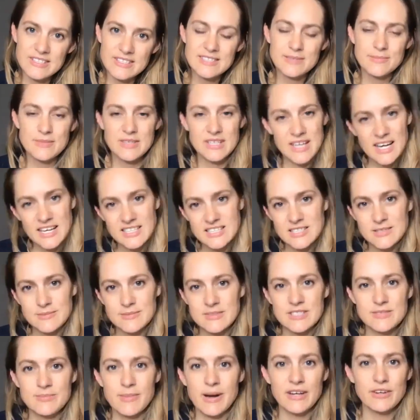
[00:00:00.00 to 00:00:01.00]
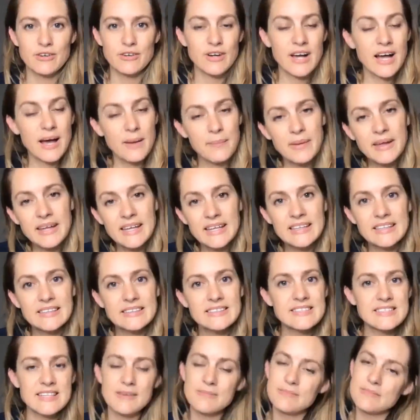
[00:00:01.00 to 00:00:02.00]
some of the customers might not come
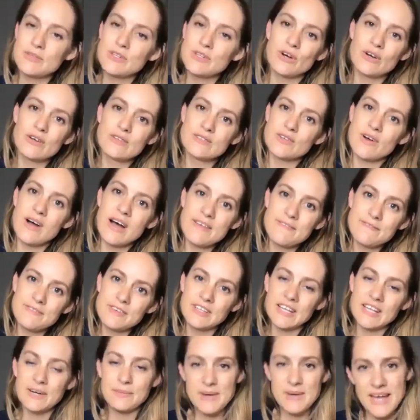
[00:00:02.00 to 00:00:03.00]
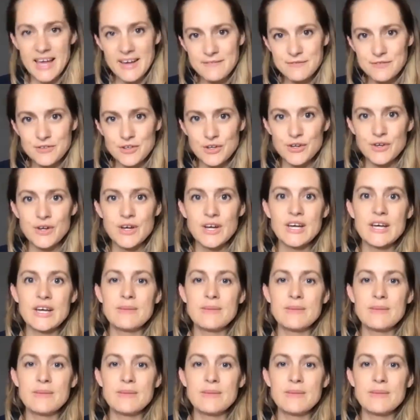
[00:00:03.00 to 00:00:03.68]
in, so I feel like we have to,